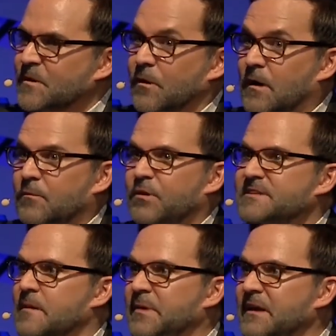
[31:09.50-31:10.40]
Well, what
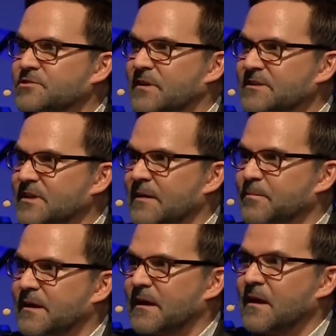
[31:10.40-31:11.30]
does that mean? Should I, should
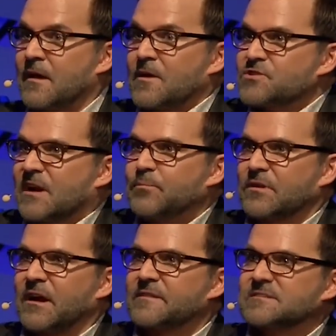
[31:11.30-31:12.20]
I, should I
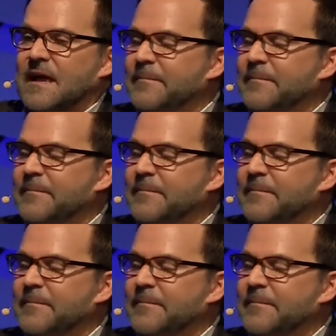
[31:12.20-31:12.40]
pull out of this?